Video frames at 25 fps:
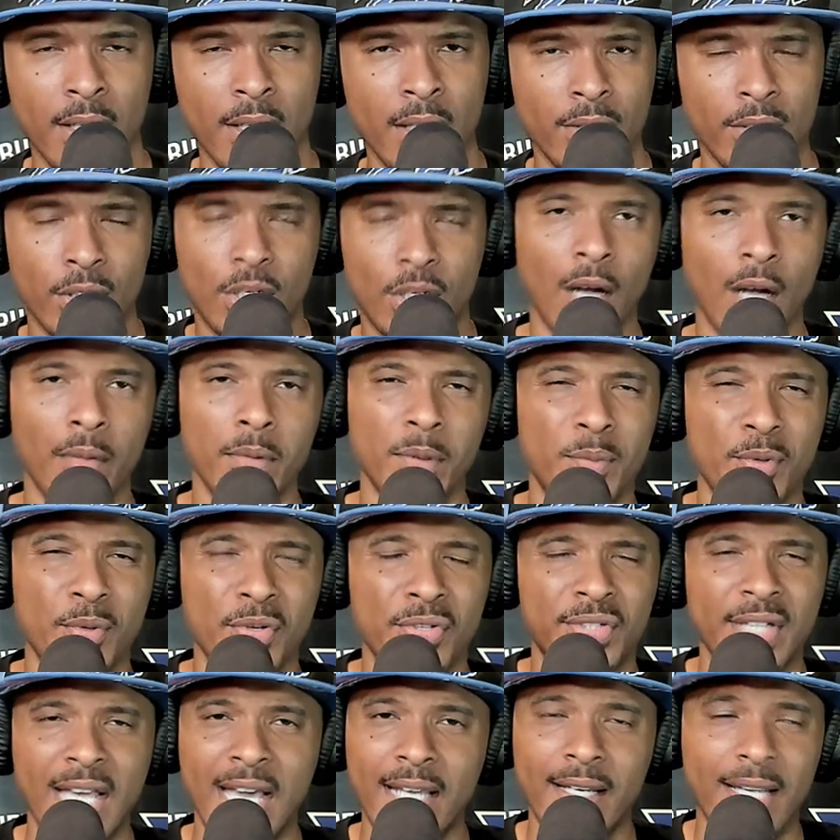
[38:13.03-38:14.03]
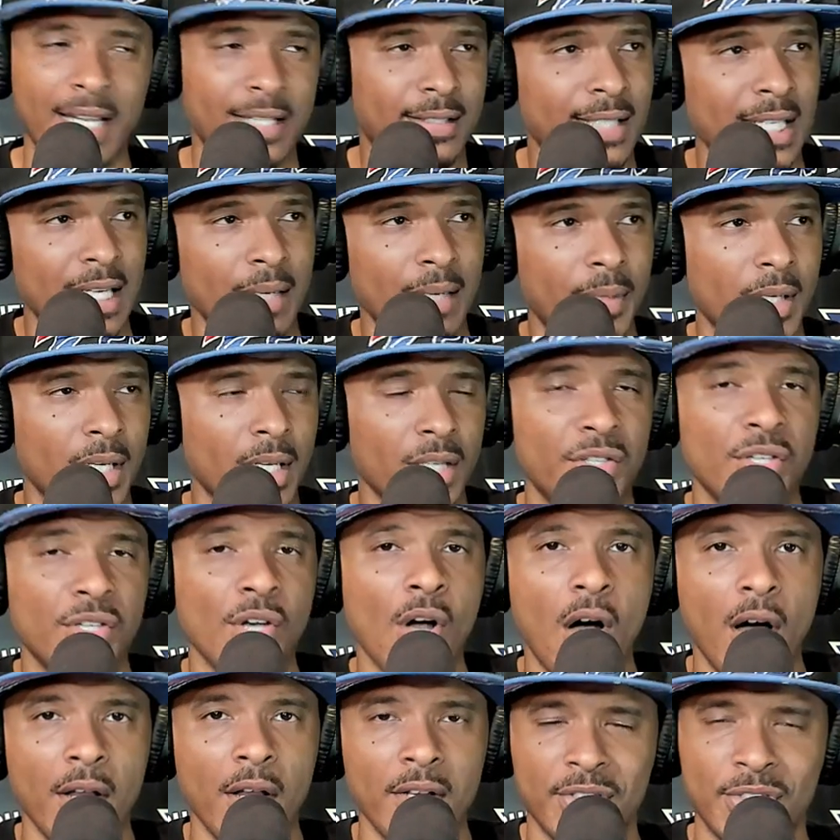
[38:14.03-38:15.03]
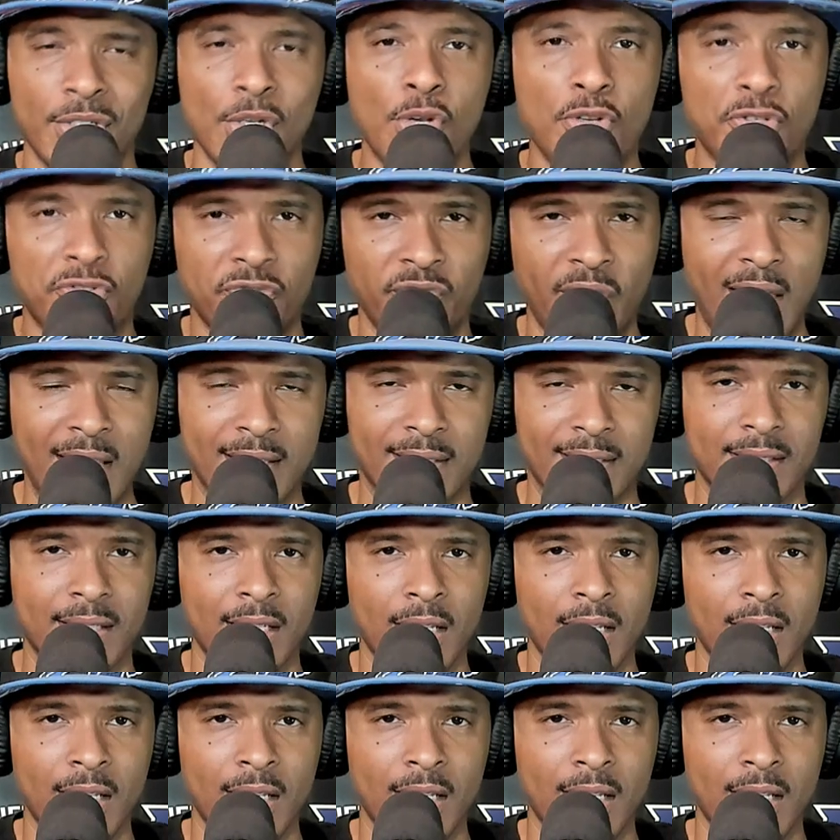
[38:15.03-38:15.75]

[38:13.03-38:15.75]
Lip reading: Jacoby Brissett is going to be a yawn, snooze fest.